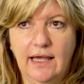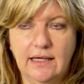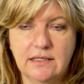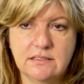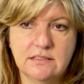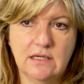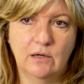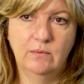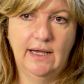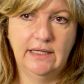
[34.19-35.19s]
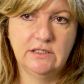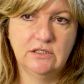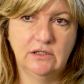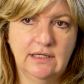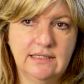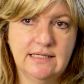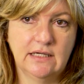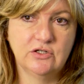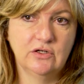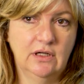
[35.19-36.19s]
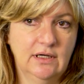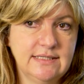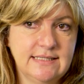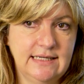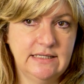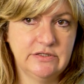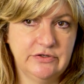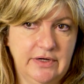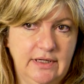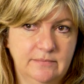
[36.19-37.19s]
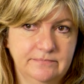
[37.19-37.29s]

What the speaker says: as a way to contextualise the history.